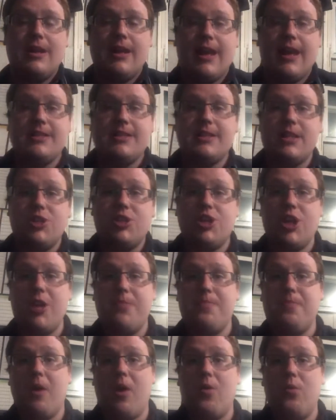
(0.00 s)
It's a
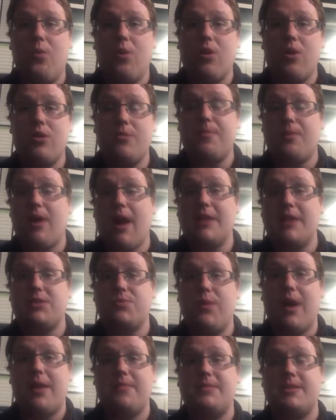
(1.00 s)
cheapo WordPress
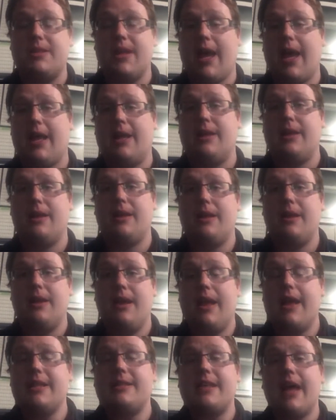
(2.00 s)
website.
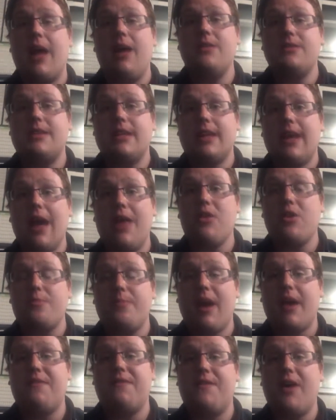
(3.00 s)
It's held together
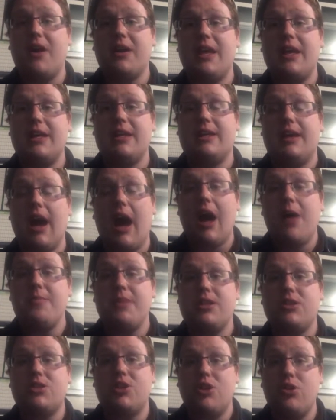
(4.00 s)
by fucking gum
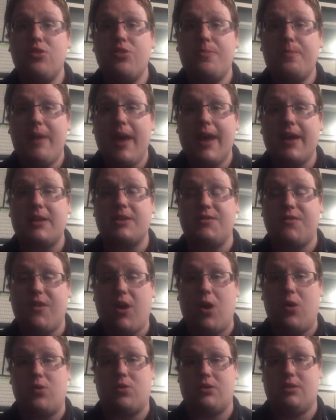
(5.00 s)
and toothpicks,
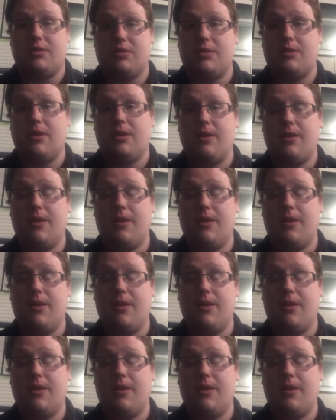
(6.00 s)
folks.